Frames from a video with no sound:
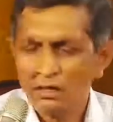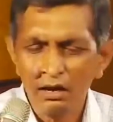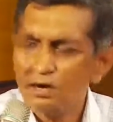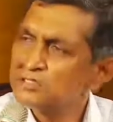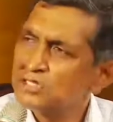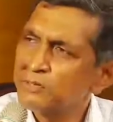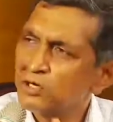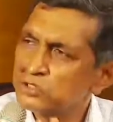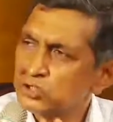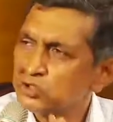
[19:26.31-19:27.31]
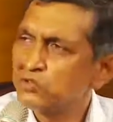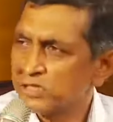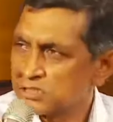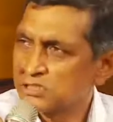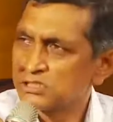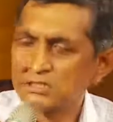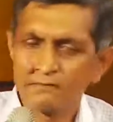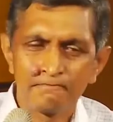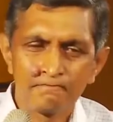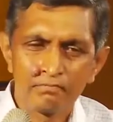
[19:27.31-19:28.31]
largely because of two reasons.
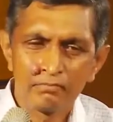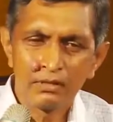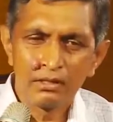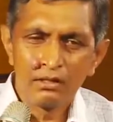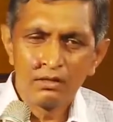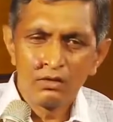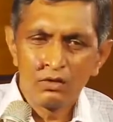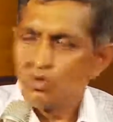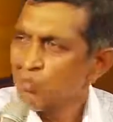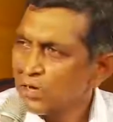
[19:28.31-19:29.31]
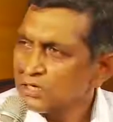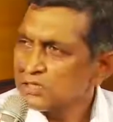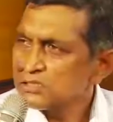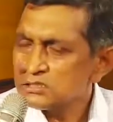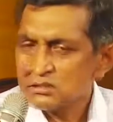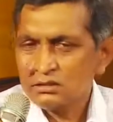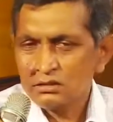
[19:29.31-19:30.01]
One is